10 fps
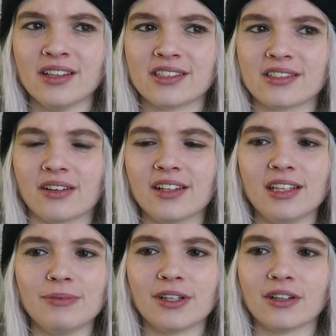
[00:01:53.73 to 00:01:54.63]

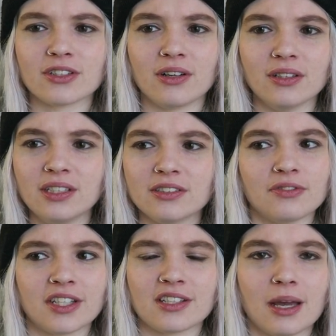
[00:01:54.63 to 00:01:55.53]
suddenly because all these
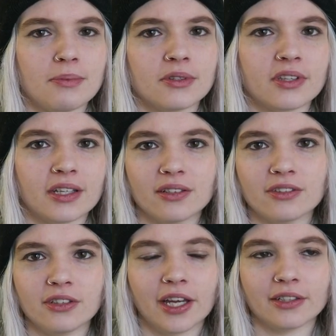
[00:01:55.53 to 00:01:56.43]
events happened, they got
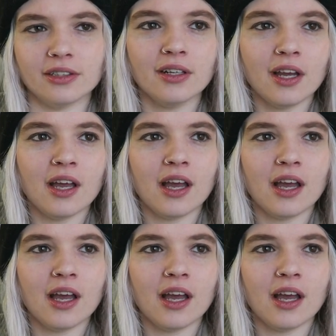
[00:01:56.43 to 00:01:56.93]
together.